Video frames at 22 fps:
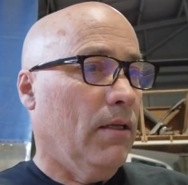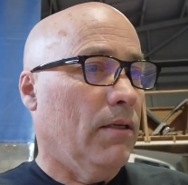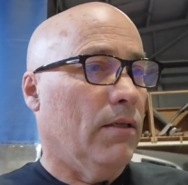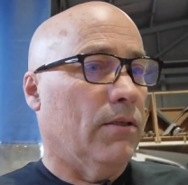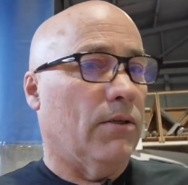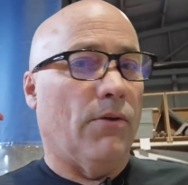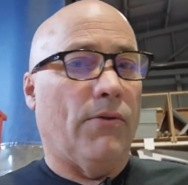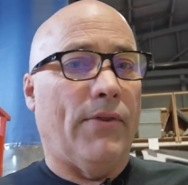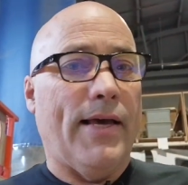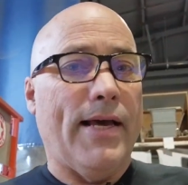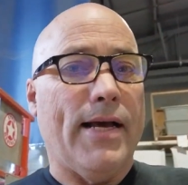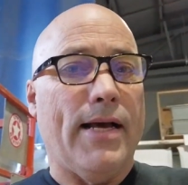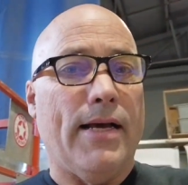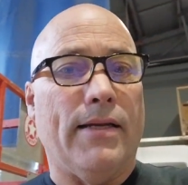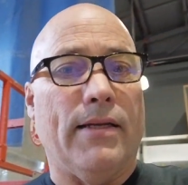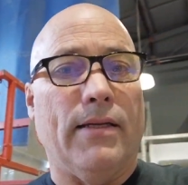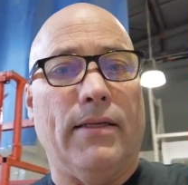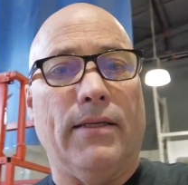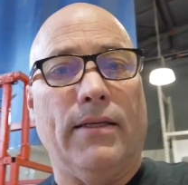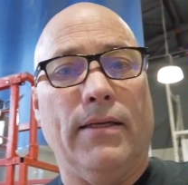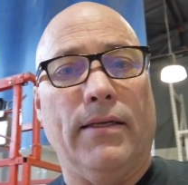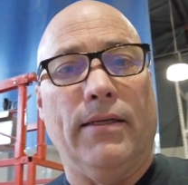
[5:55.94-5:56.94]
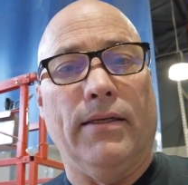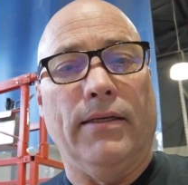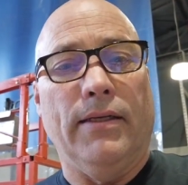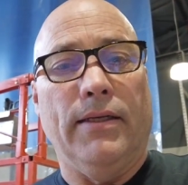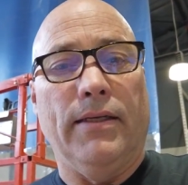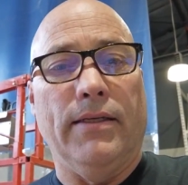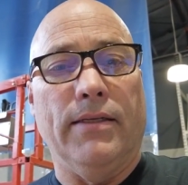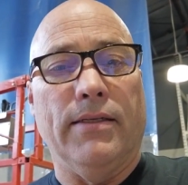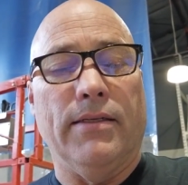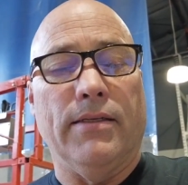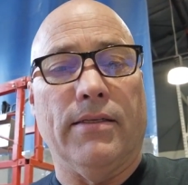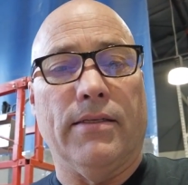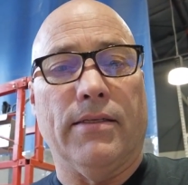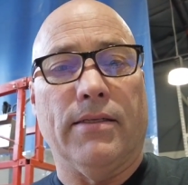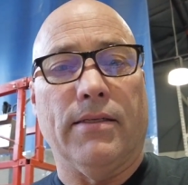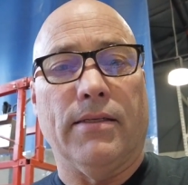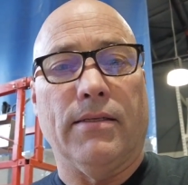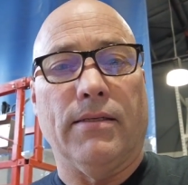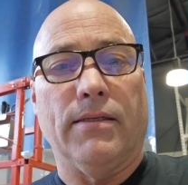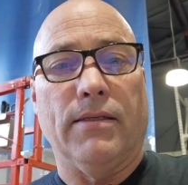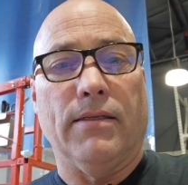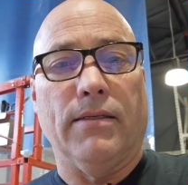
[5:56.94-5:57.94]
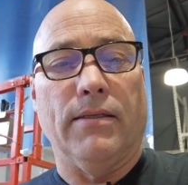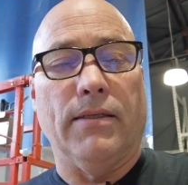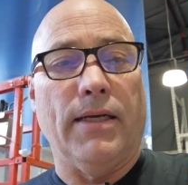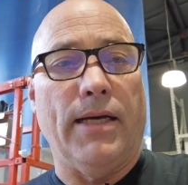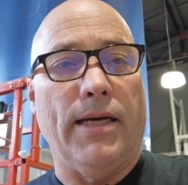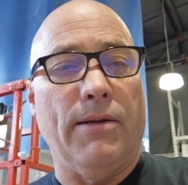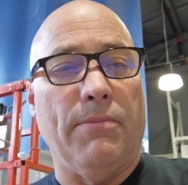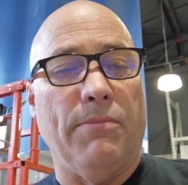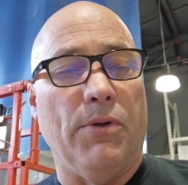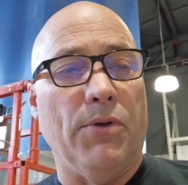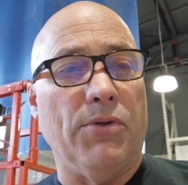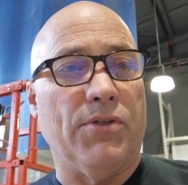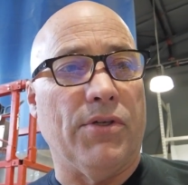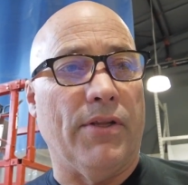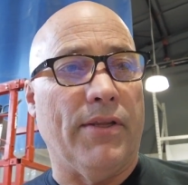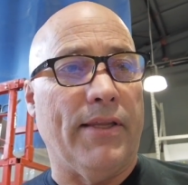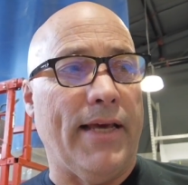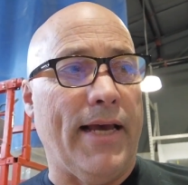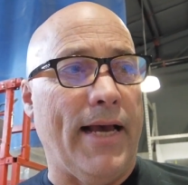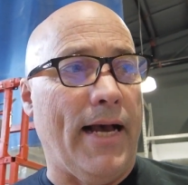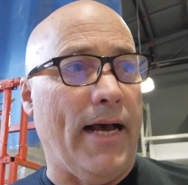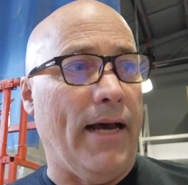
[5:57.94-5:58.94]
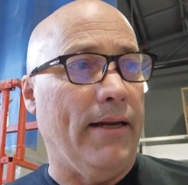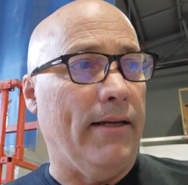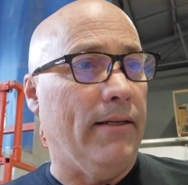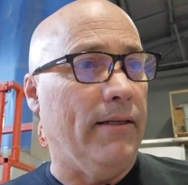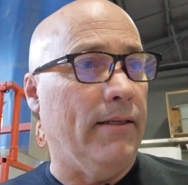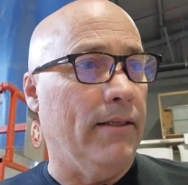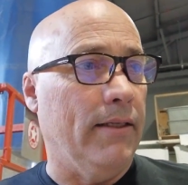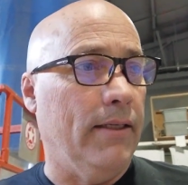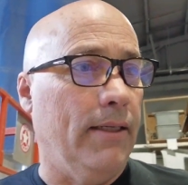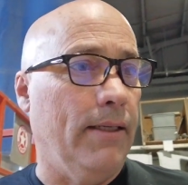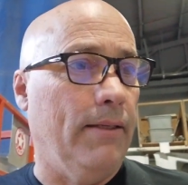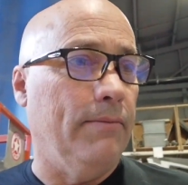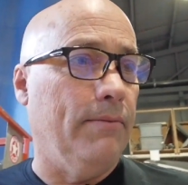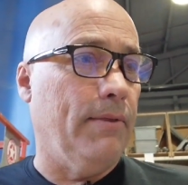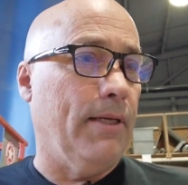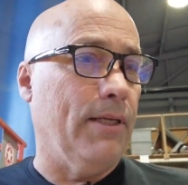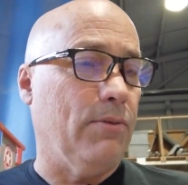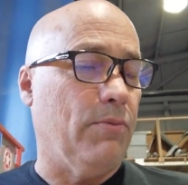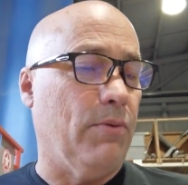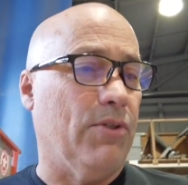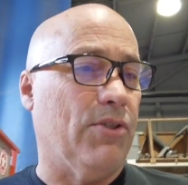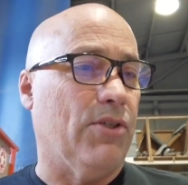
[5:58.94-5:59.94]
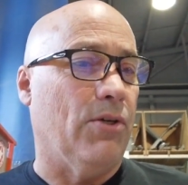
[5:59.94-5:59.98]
that is kind of most of that. That's what's